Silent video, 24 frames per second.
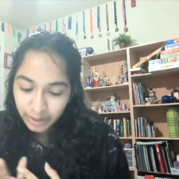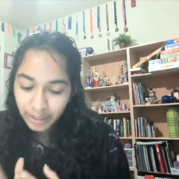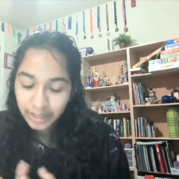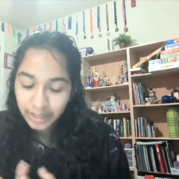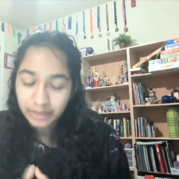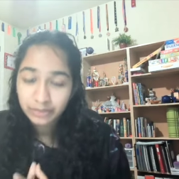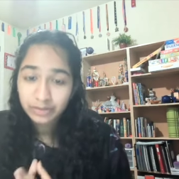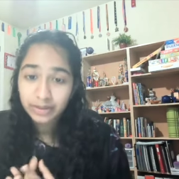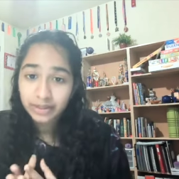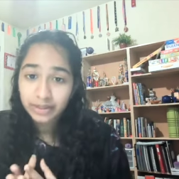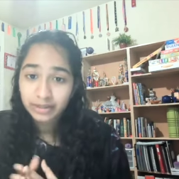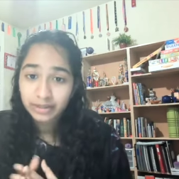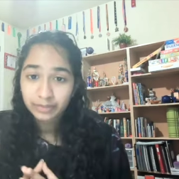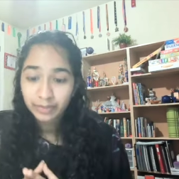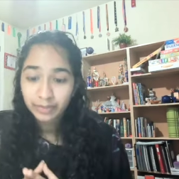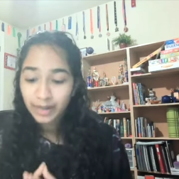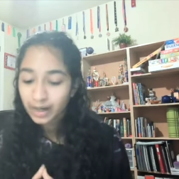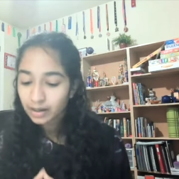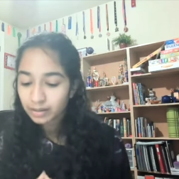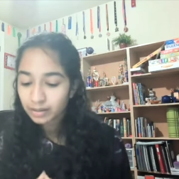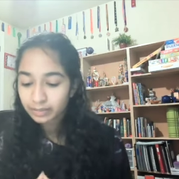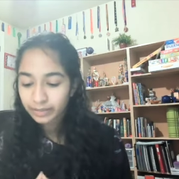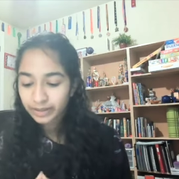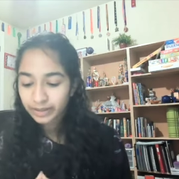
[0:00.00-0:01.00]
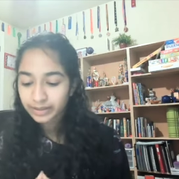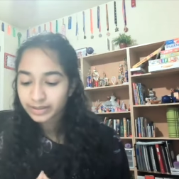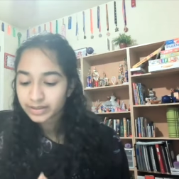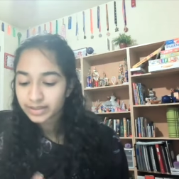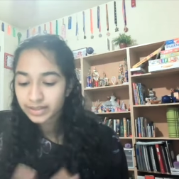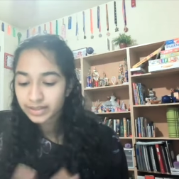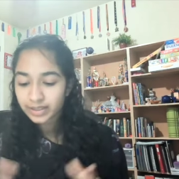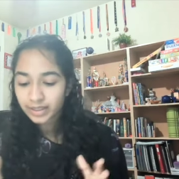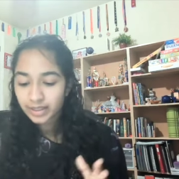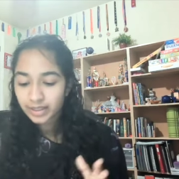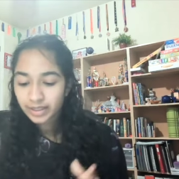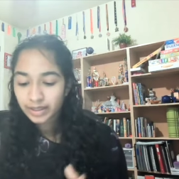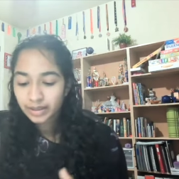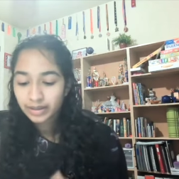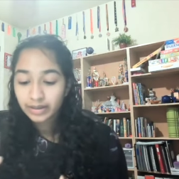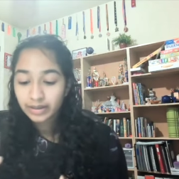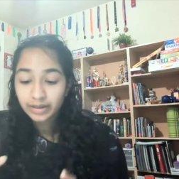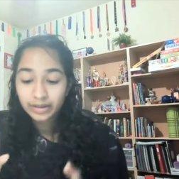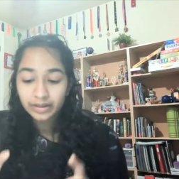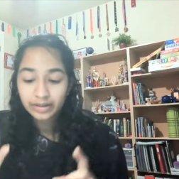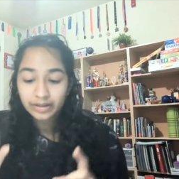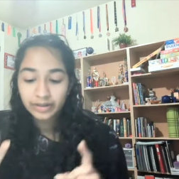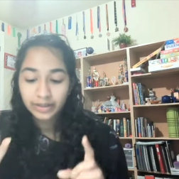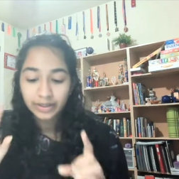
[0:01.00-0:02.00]
hydroelectric power plants.
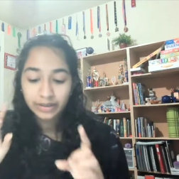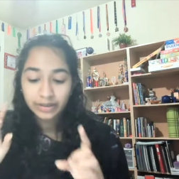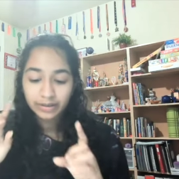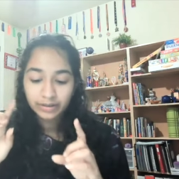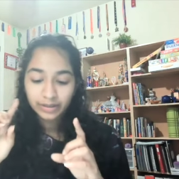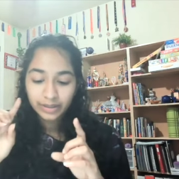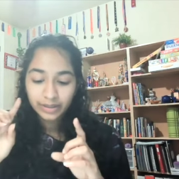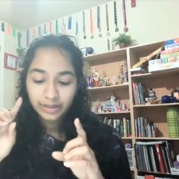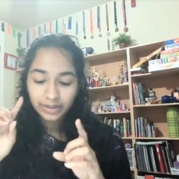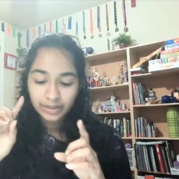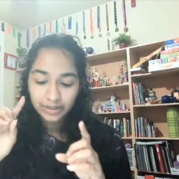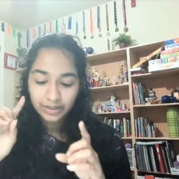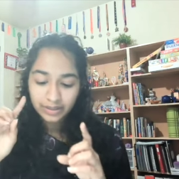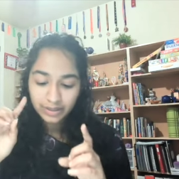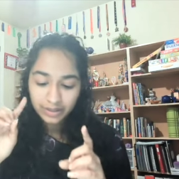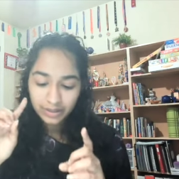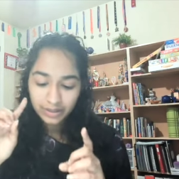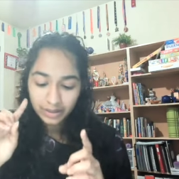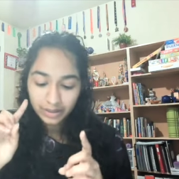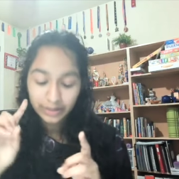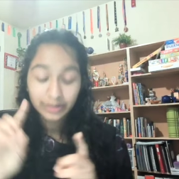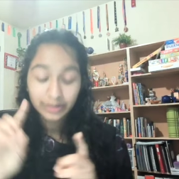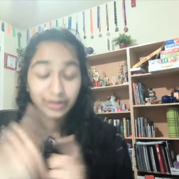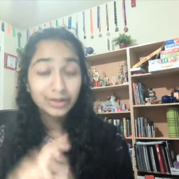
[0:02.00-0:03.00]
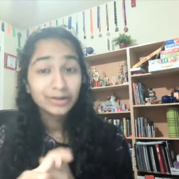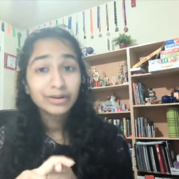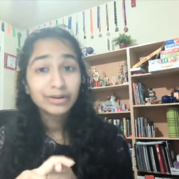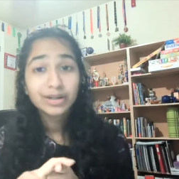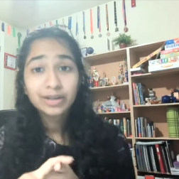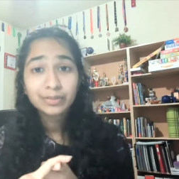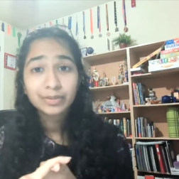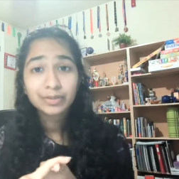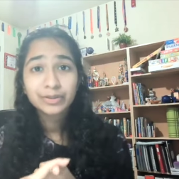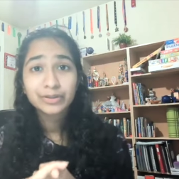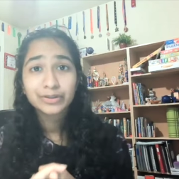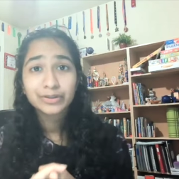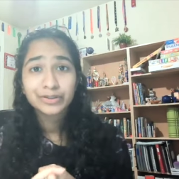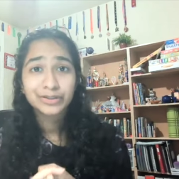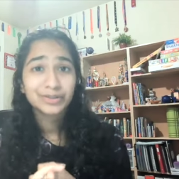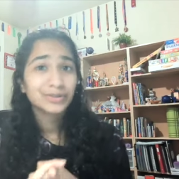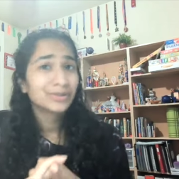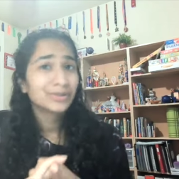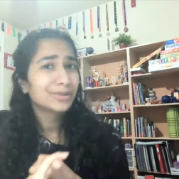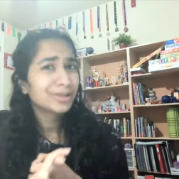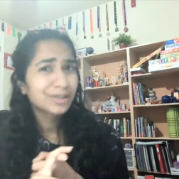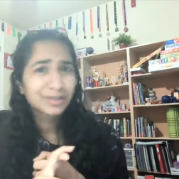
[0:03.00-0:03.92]
There is no air pollution or